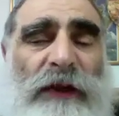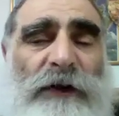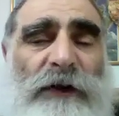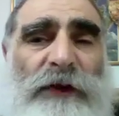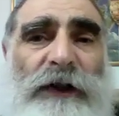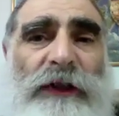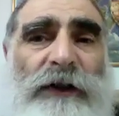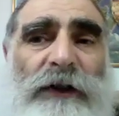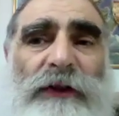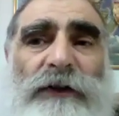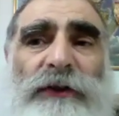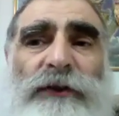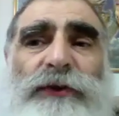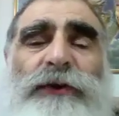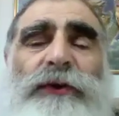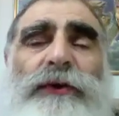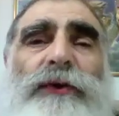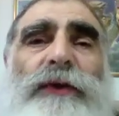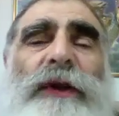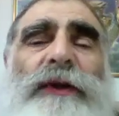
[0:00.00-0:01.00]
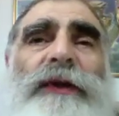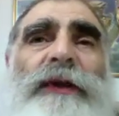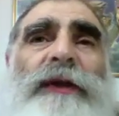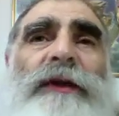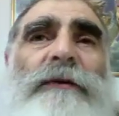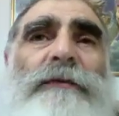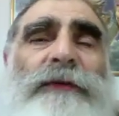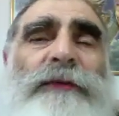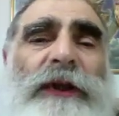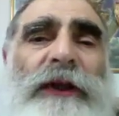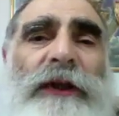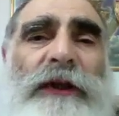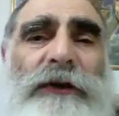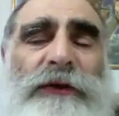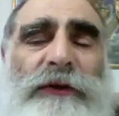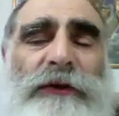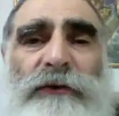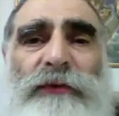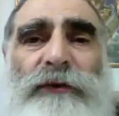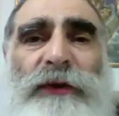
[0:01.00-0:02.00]
the true and the
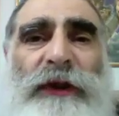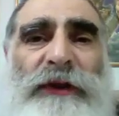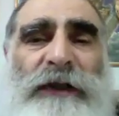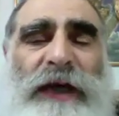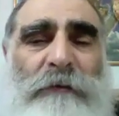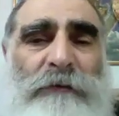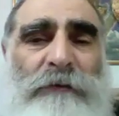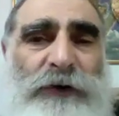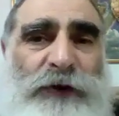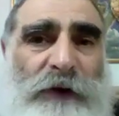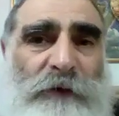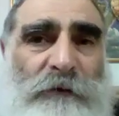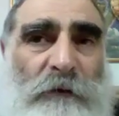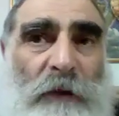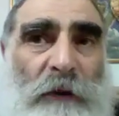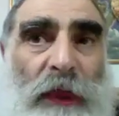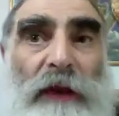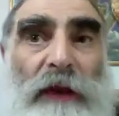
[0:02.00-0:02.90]
complete redemption."